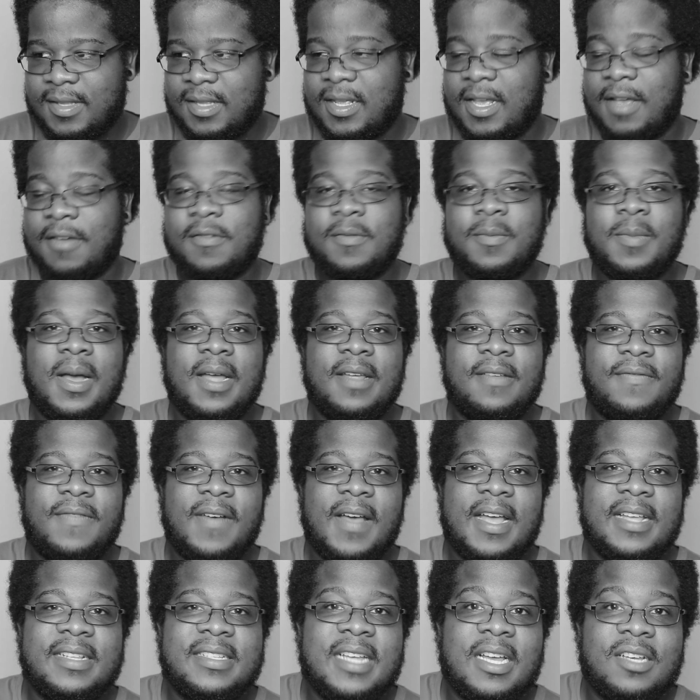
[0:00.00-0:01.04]
everybody
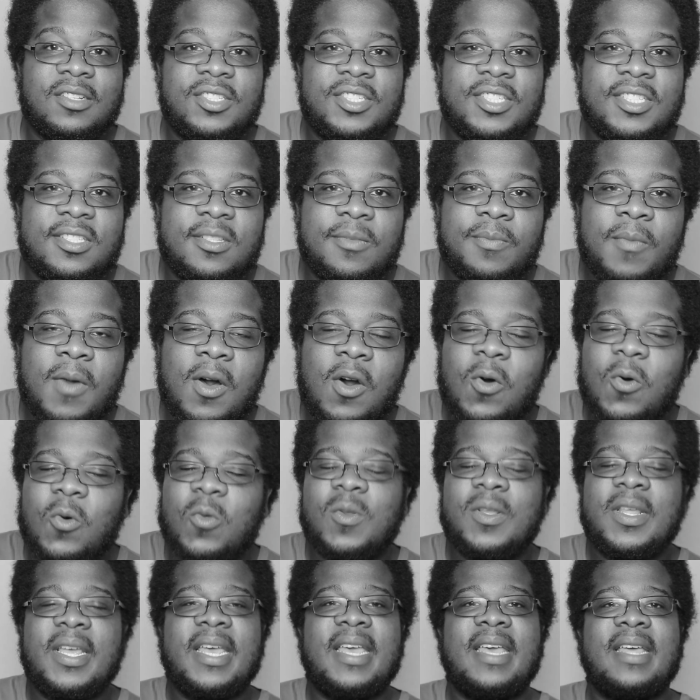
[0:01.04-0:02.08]
finds out she's the mole.
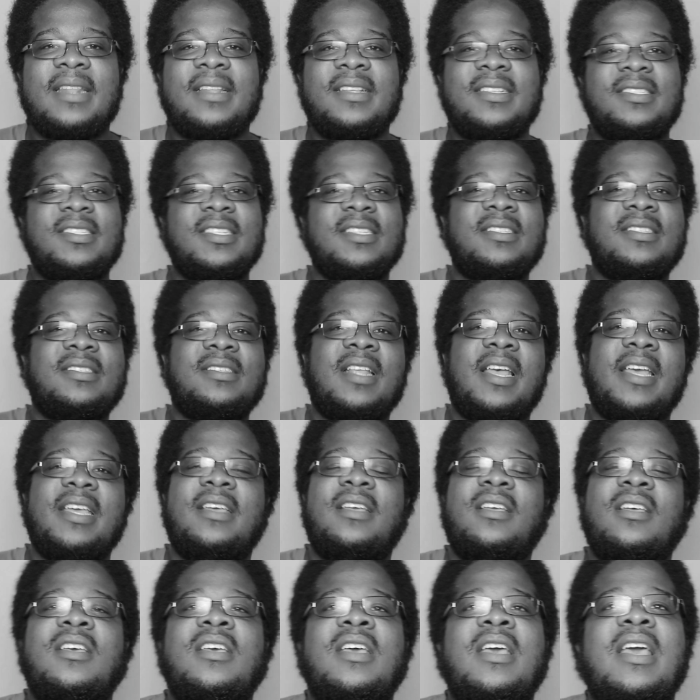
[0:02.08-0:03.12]
And it's just
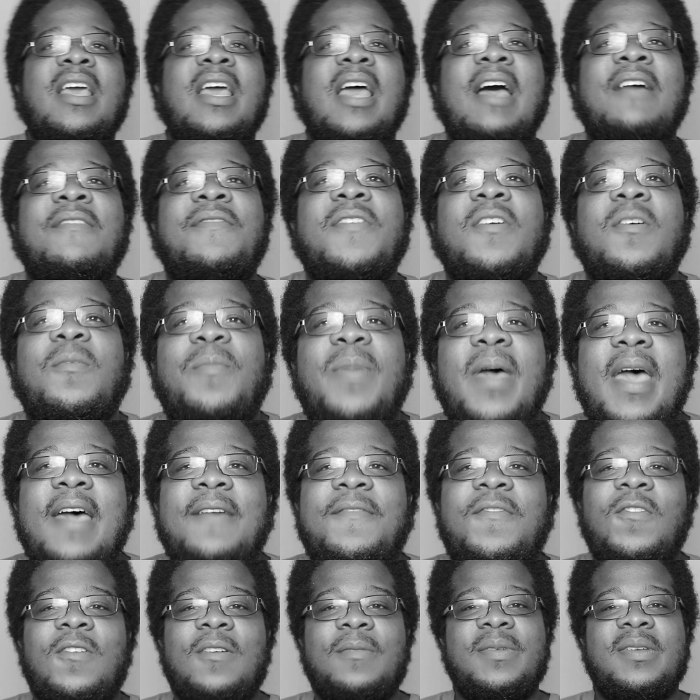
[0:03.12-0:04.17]
like, I feel
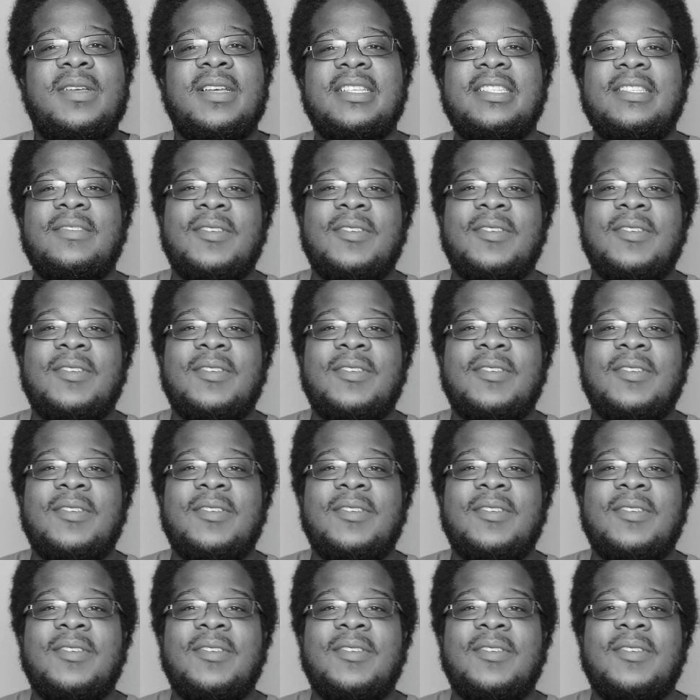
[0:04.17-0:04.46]
bad for her because